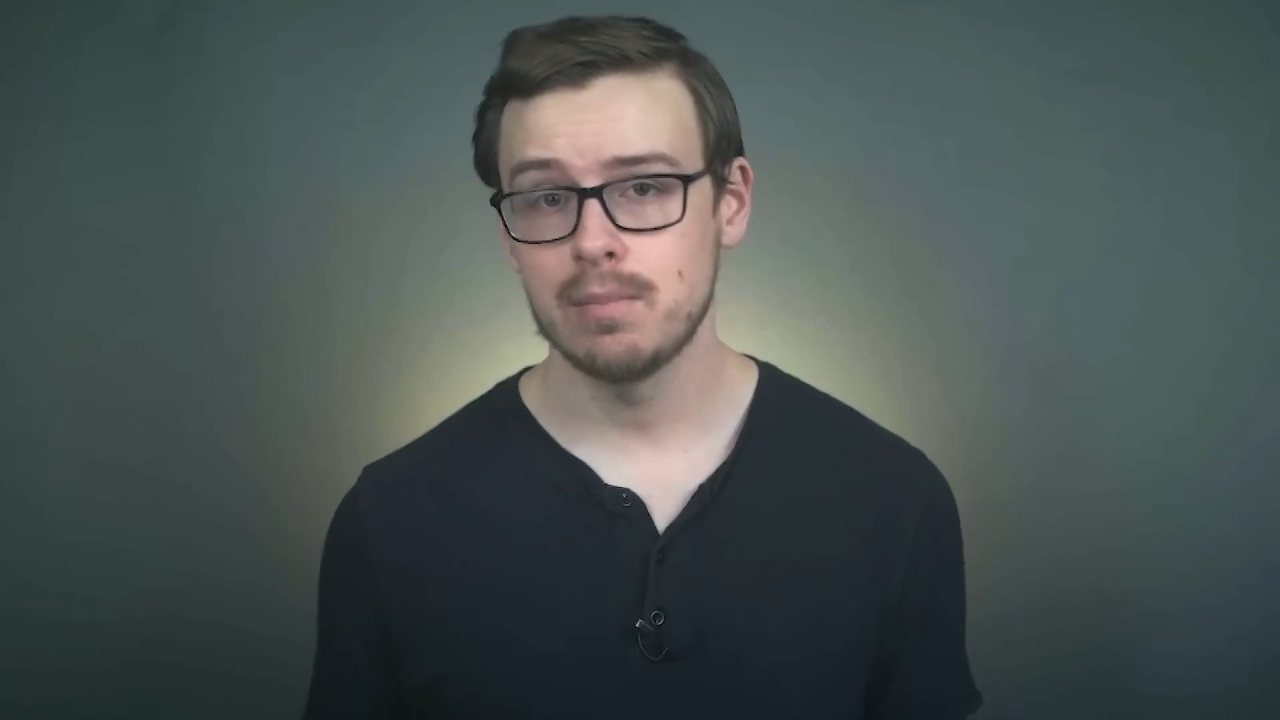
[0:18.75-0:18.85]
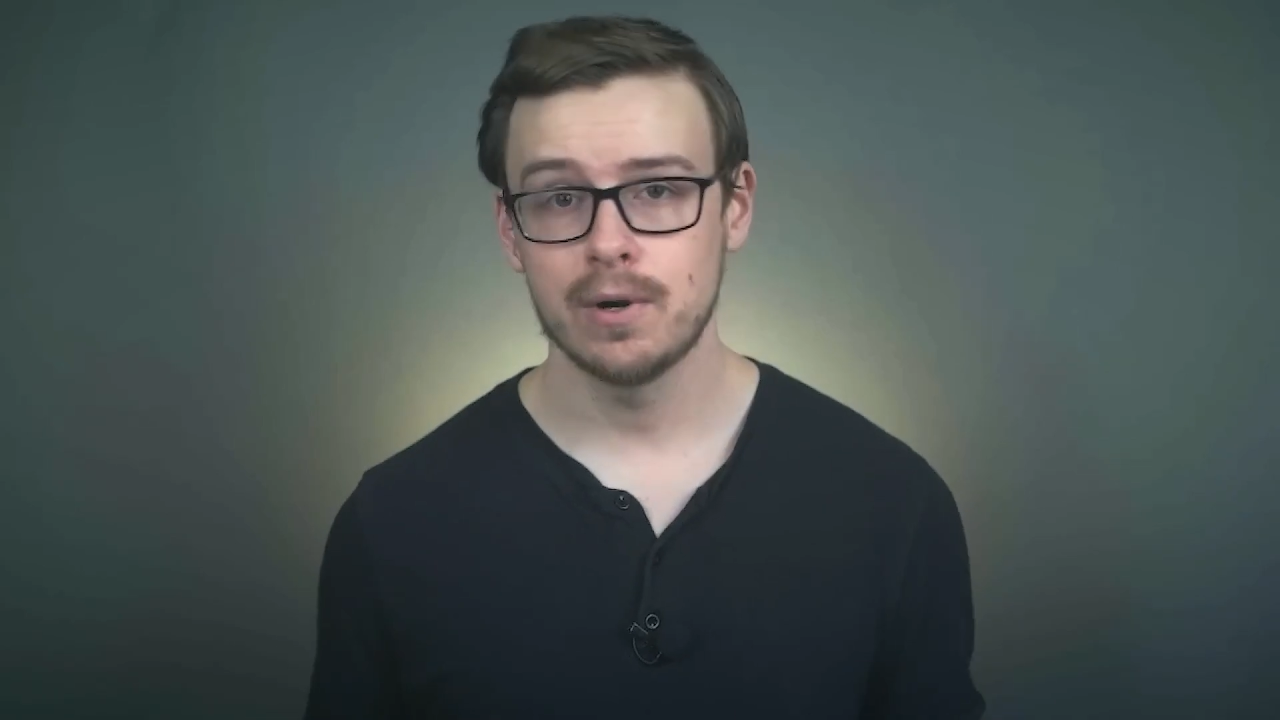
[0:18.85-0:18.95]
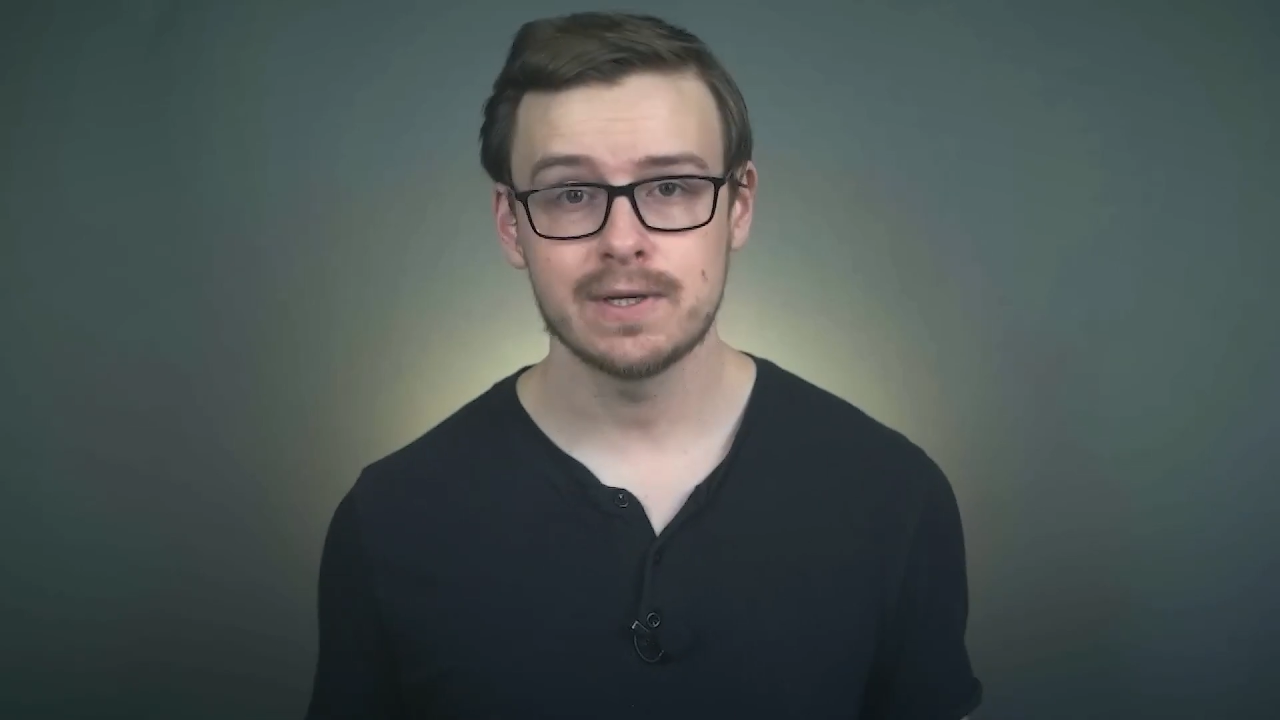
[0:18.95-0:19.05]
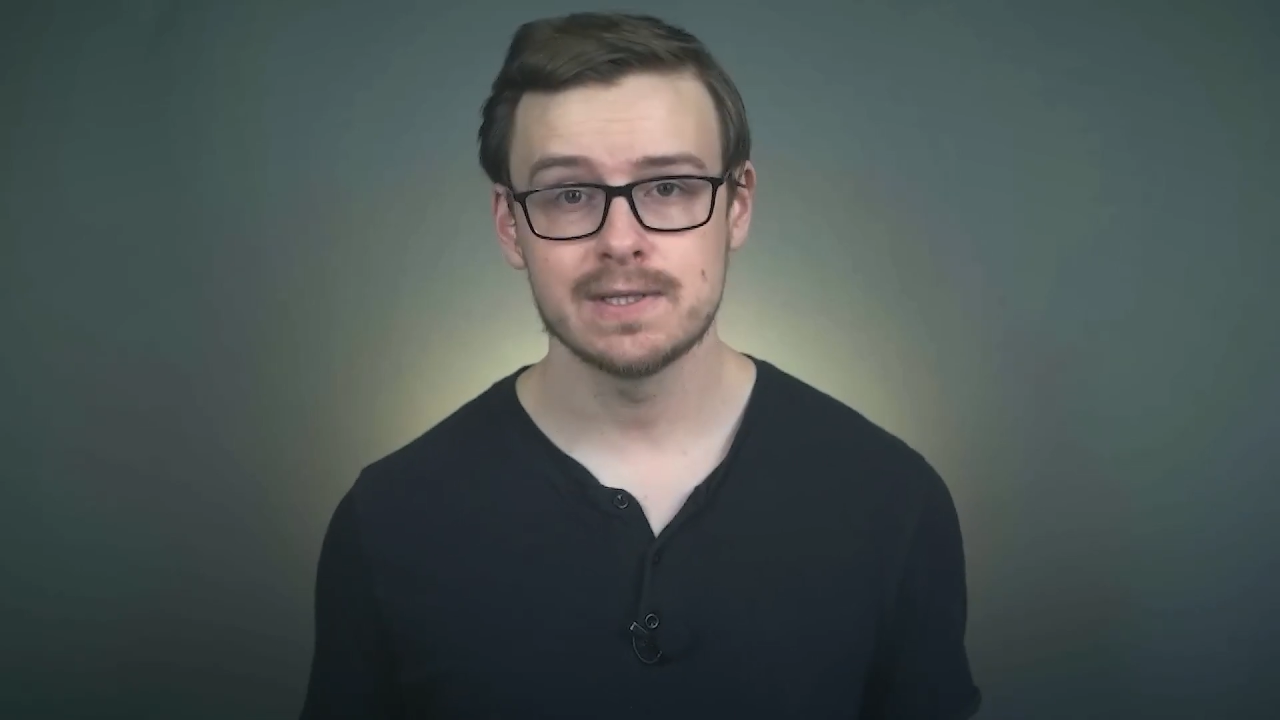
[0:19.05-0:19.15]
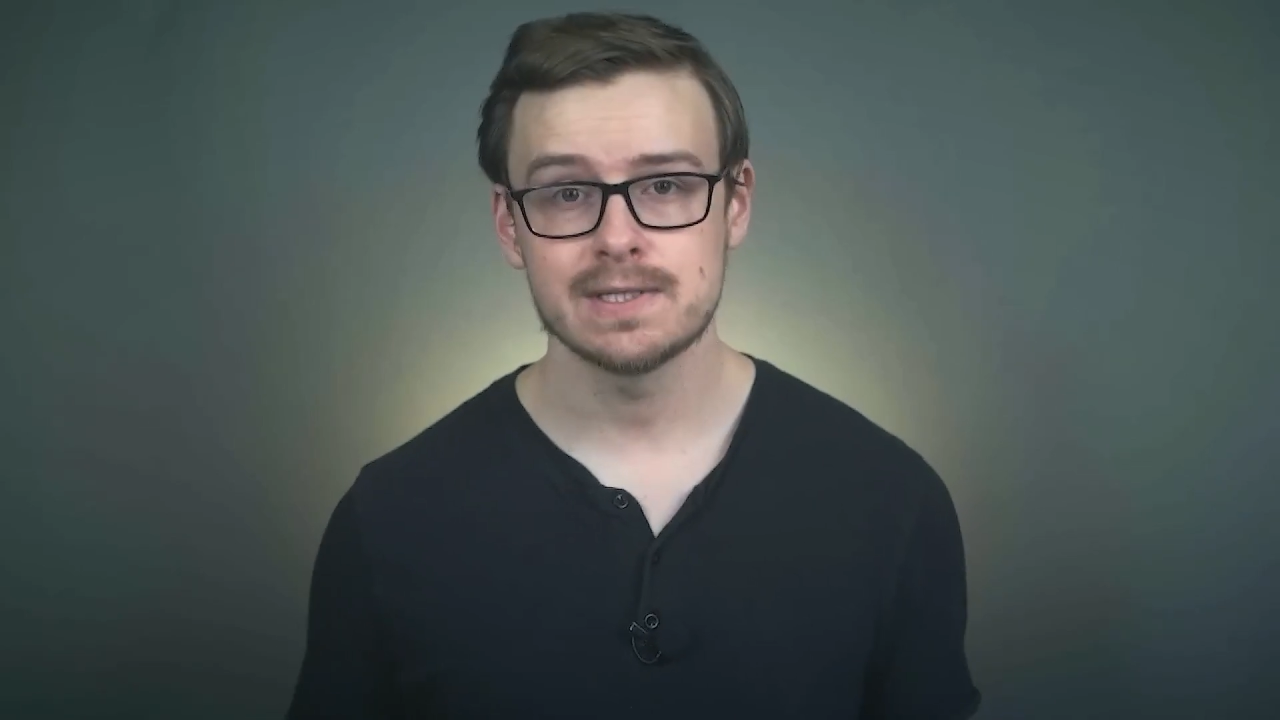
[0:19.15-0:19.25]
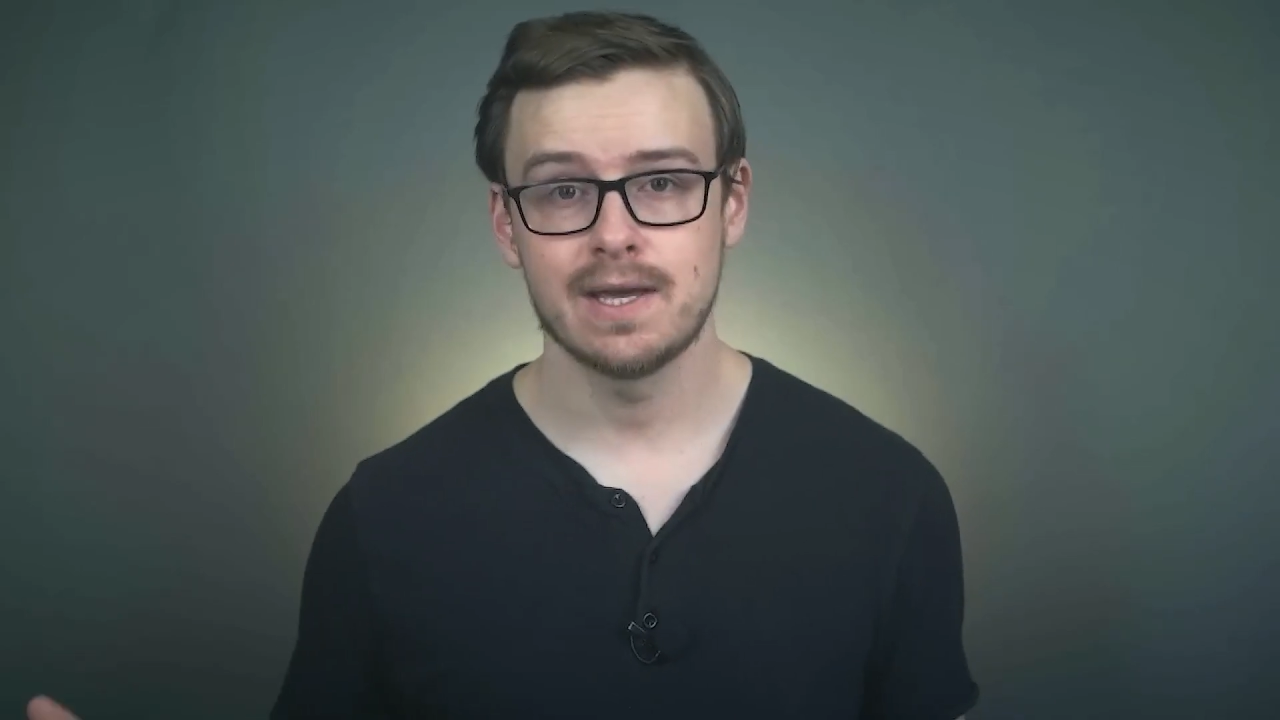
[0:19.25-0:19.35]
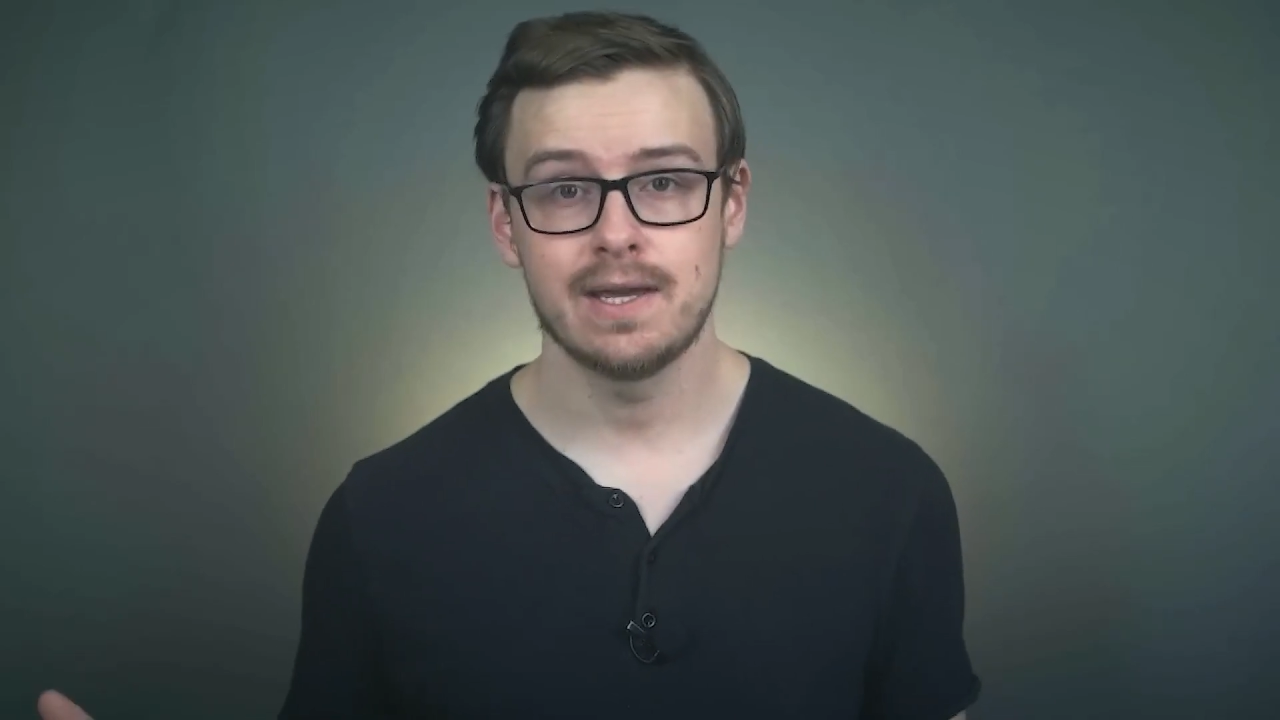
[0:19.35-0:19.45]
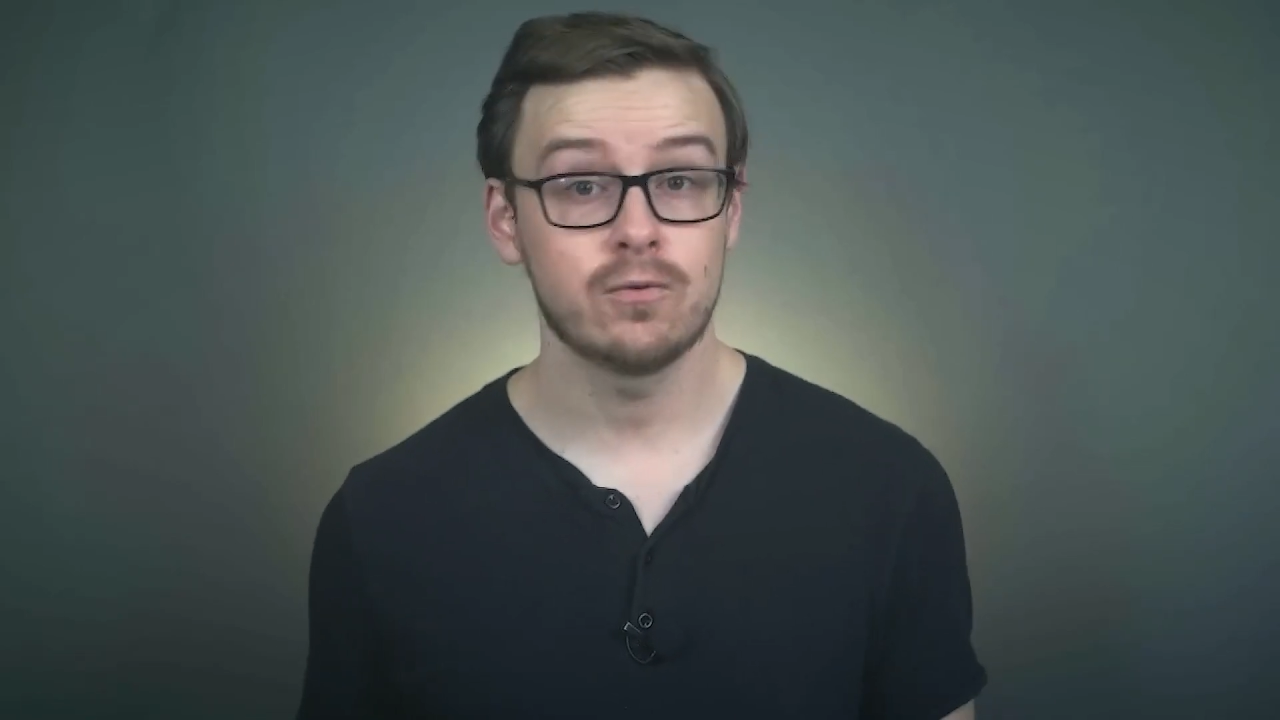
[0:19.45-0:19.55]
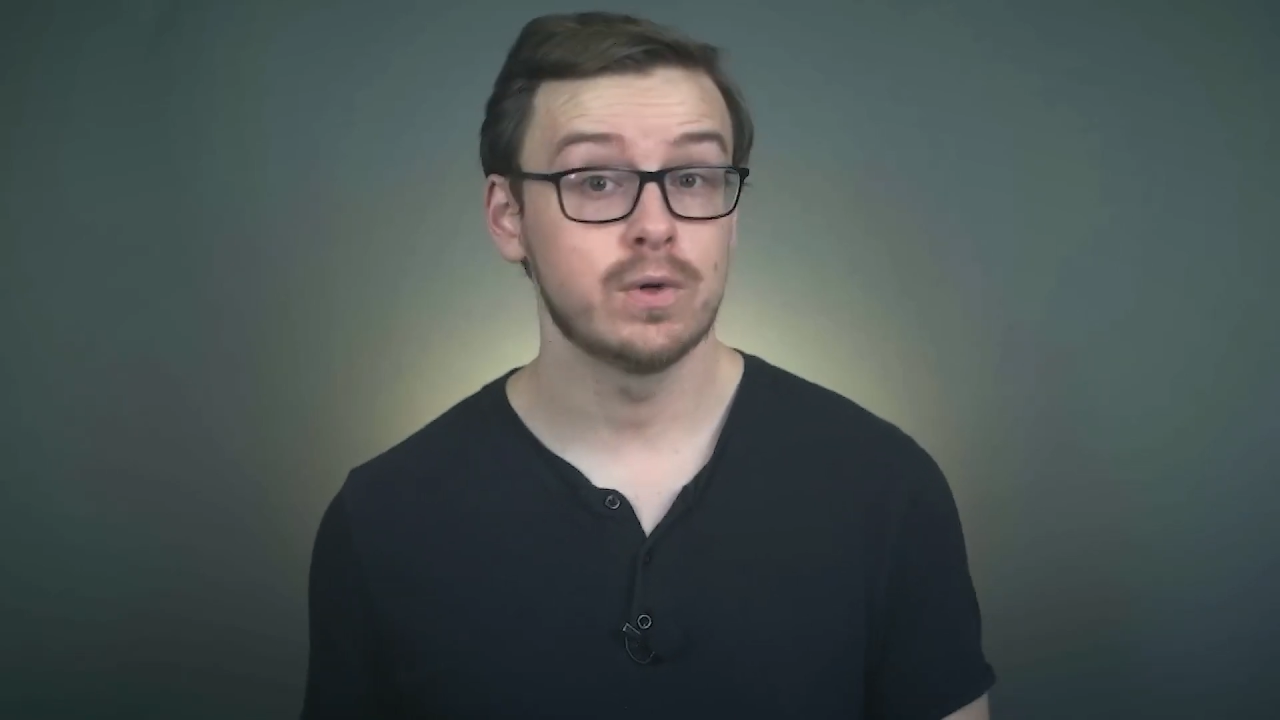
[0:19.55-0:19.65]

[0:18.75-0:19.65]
market's like,